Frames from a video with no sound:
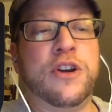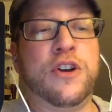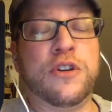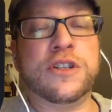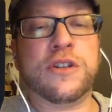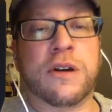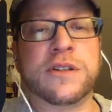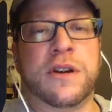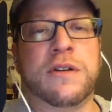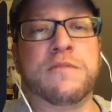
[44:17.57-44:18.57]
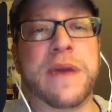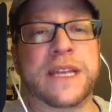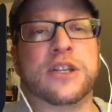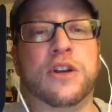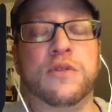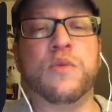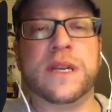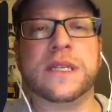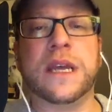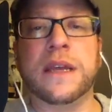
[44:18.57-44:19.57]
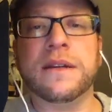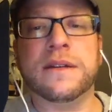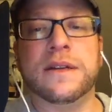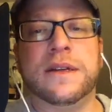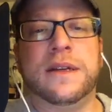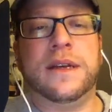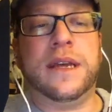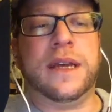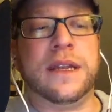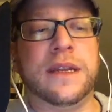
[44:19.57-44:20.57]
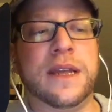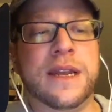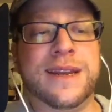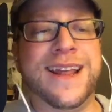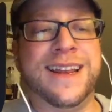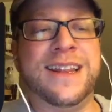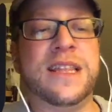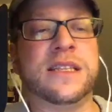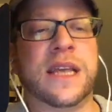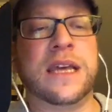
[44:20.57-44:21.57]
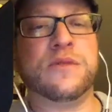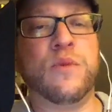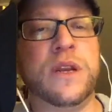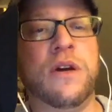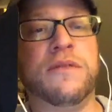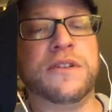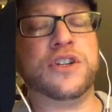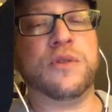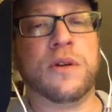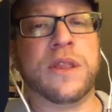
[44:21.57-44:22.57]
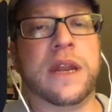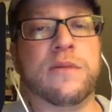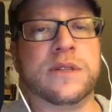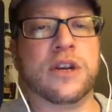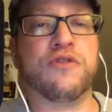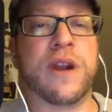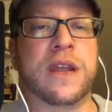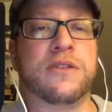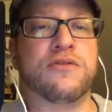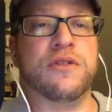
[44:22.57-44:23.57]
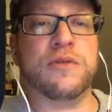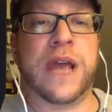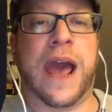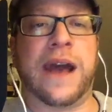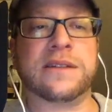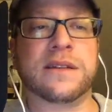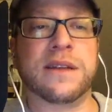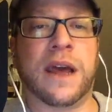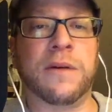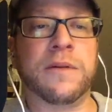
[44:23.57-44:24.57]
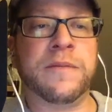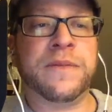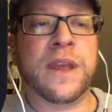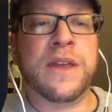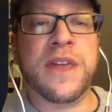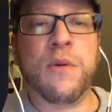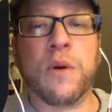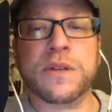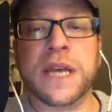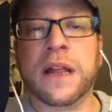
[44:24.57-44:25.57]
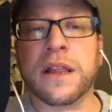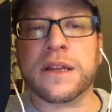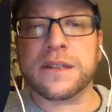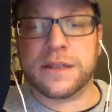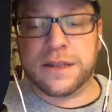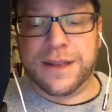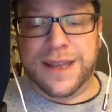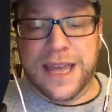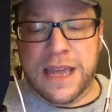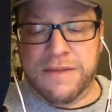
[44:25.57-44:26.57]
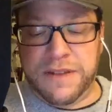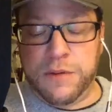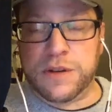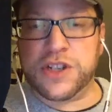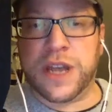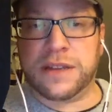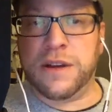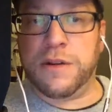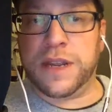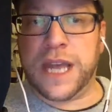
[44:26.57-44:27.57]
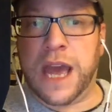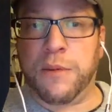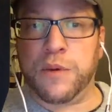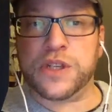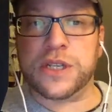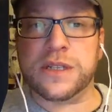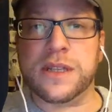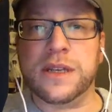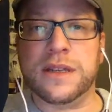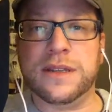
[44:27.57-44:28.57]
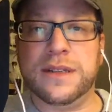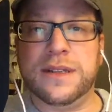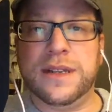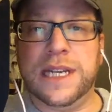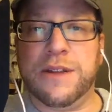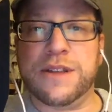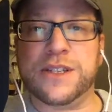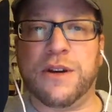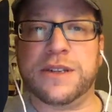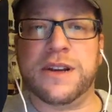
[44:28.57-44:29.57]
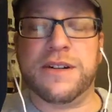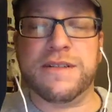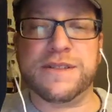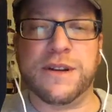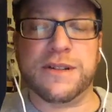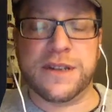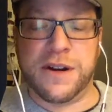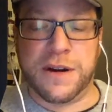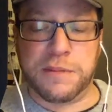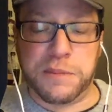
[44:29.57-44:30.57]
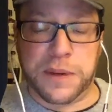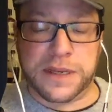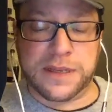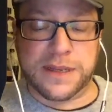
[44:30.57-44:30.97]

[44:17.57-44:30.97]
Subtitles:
Sauternes makes good whiskey. And in this case, we know for sure that it was a Grand Cru cask. Now, they won't tell us if it was Chateau d'Yquem, which is the Sauternes of Sauternes, but